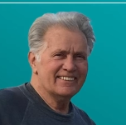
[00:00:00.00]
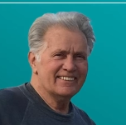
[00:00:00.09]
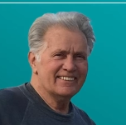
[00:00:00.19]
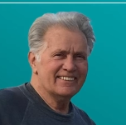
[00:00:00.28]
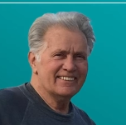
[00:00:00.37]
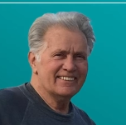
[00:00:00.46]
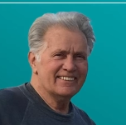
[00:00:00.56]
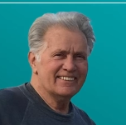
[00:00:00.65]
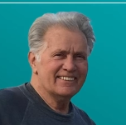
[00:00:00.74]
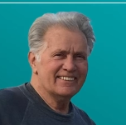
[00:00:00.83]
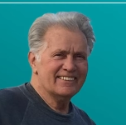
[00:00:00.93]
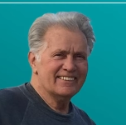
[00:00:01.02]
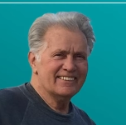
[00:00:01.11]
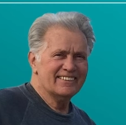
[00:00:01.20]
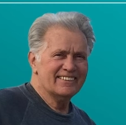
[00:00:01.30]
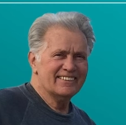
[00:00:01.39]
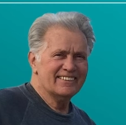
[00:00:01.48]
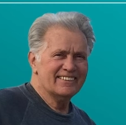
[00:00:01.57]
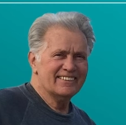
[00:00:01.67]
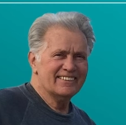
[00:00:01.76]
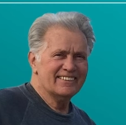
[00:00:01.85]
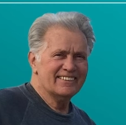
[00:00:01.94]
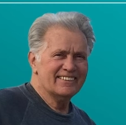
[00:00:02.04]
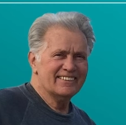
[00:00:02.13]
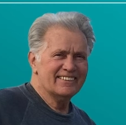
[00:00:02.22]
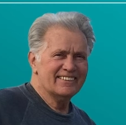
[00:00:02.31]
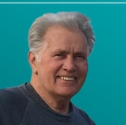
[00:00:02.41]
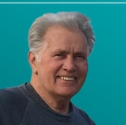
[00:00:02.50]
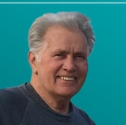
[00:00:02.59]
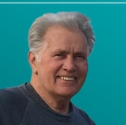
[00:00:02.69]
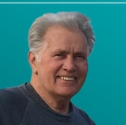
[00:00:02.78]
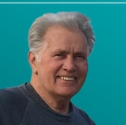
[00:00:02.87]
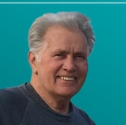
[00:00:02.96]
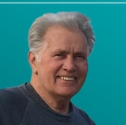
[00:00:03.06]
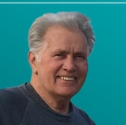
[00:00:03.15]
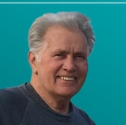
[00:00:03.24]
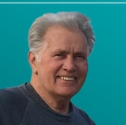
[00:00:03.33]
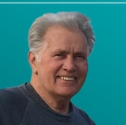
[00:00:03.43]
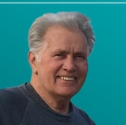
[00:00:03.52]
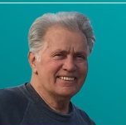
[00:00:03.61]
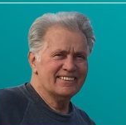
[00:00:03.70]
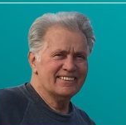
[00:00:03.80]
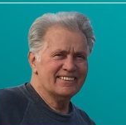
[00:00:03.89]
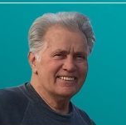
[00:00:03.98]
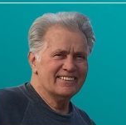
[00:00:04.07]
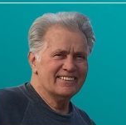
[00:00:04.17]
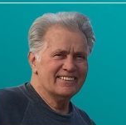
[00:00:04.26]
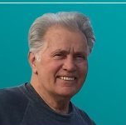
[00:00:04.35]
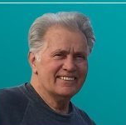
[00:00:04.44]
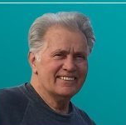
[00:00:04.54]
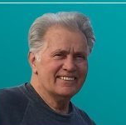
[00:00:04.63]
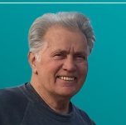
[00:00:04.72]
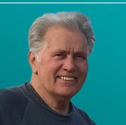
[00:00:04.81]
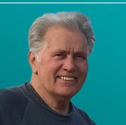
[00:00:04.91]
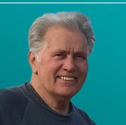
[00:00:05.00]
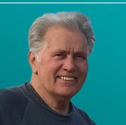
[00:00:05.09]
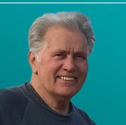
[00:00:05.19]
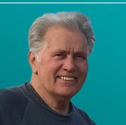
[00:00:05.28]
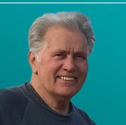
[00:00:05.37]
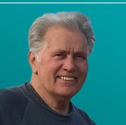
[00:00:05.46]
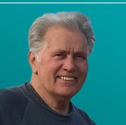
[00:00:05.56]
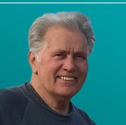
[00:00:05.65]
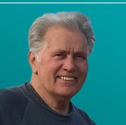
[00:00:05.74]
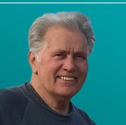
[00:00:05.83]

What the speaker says: [no speech]